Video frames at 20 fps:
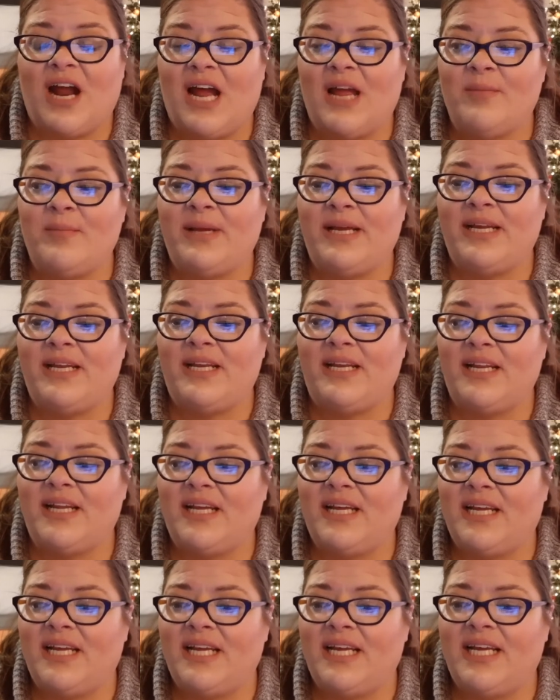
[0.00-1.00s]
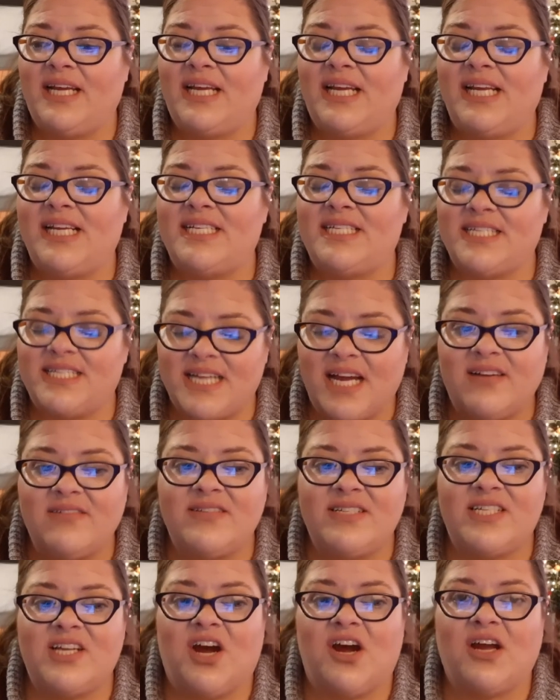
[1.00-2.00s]
I mean, he
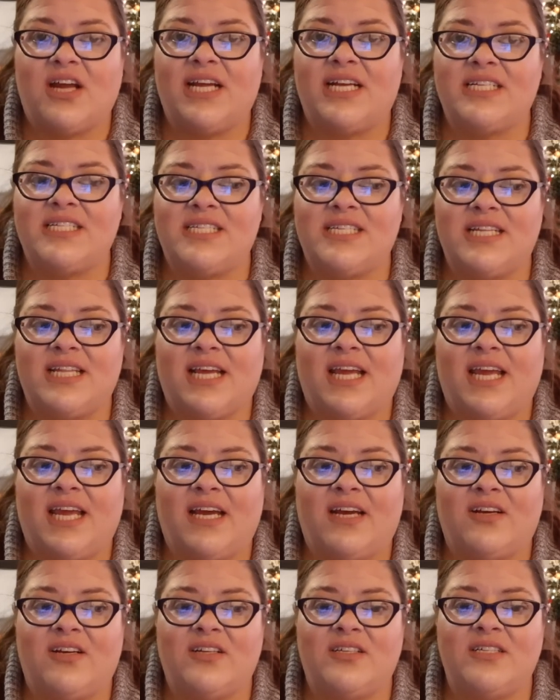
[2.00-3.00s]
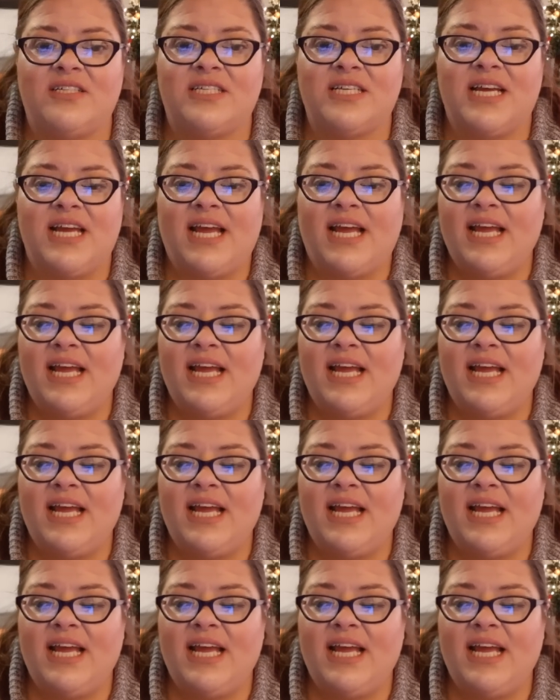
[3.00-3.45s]
stuffs stockings to the gills.